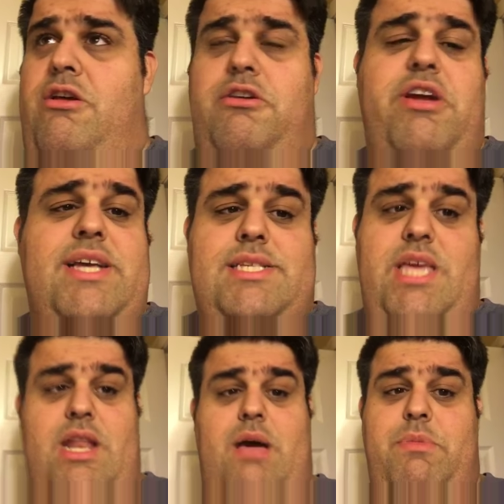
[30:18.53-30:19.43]
You guys
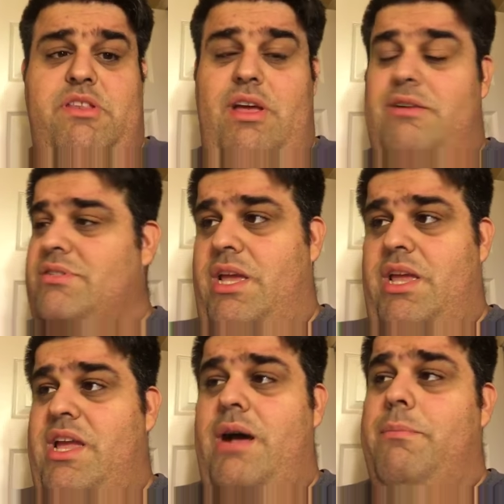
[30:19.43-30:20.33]
cannot be." I was like,
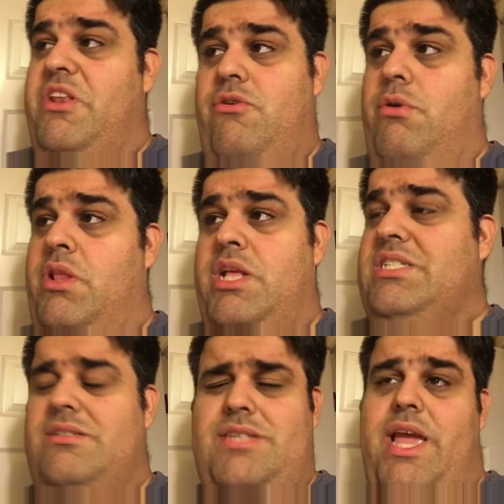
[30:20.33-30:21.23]
"Cannot be doing this."
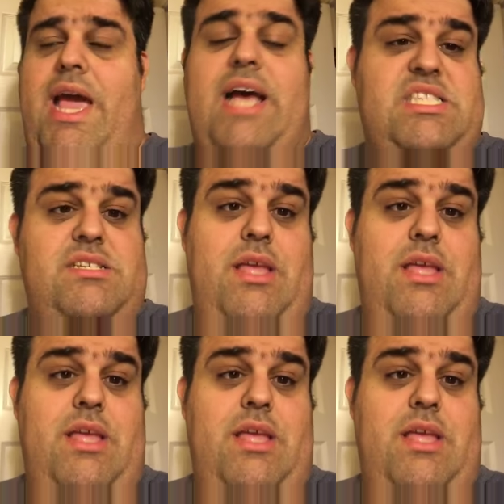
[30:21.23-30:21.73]
It's like, has it?